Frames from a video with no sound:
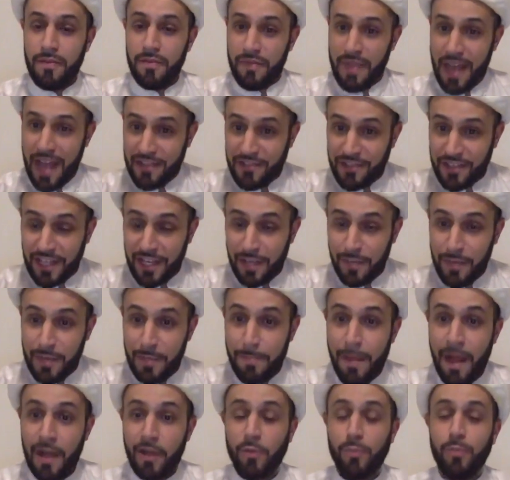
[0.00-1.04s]
that's going to be
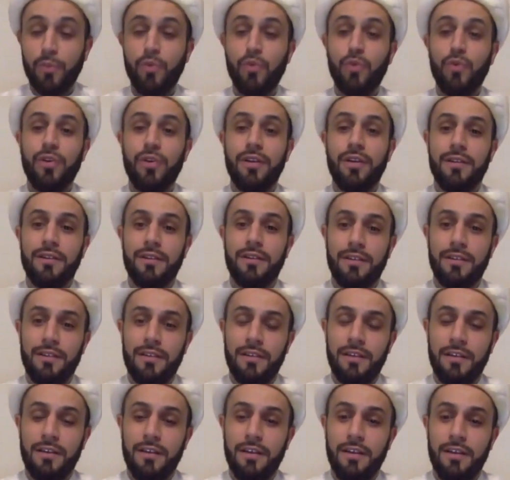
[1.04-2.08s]
makbul,
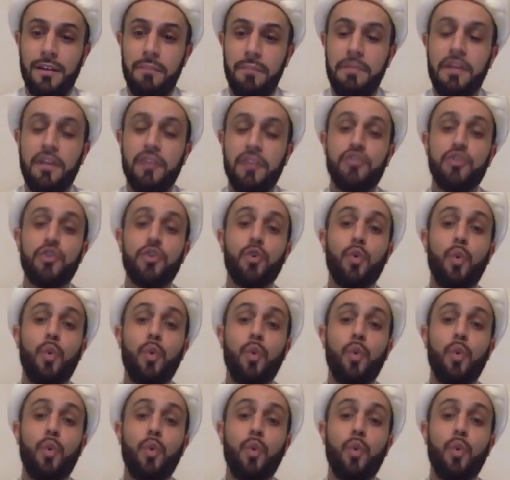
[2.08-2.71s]
because you're